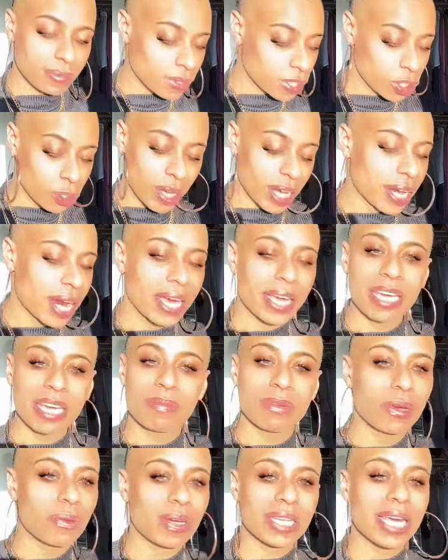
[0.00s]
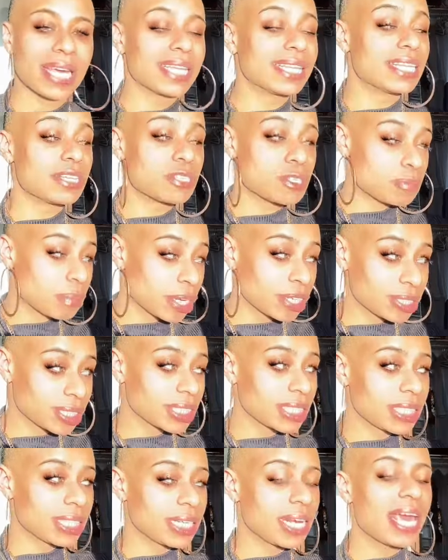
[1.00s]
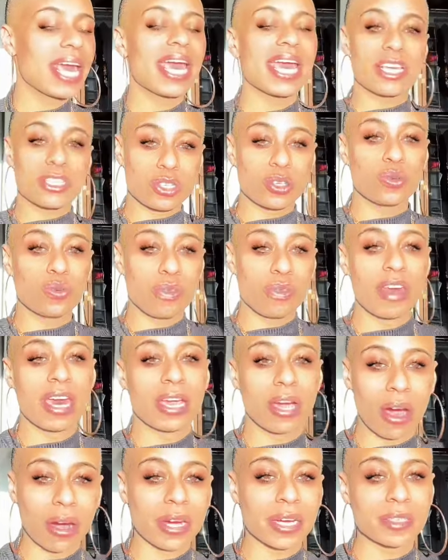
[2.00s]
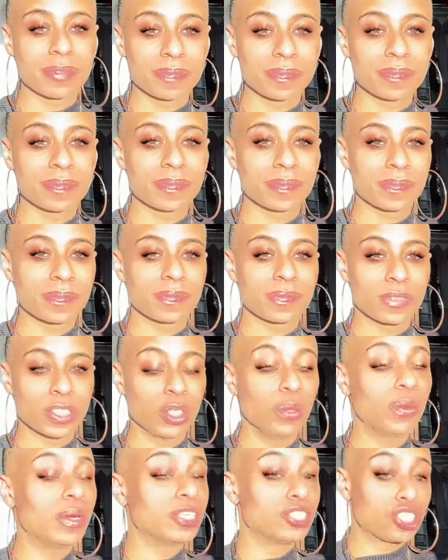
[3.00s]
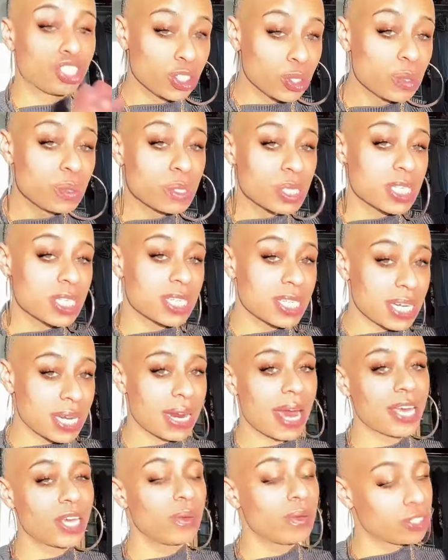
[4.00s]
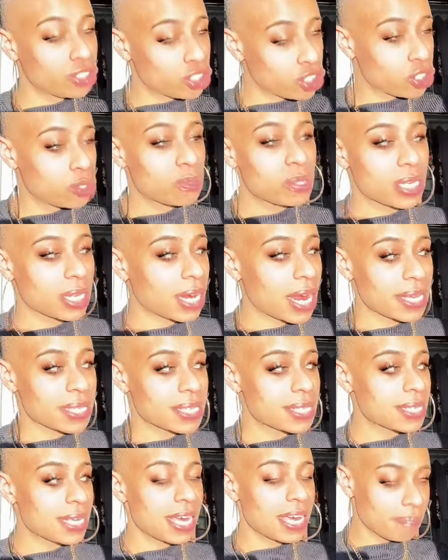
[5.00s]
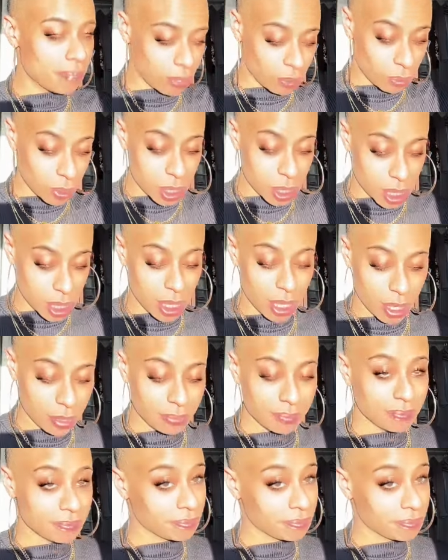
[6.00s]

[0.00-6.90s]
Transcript: You cannot keep doing that. This person is who they are. You can choose to deny, you can choose to not see it, but we see it.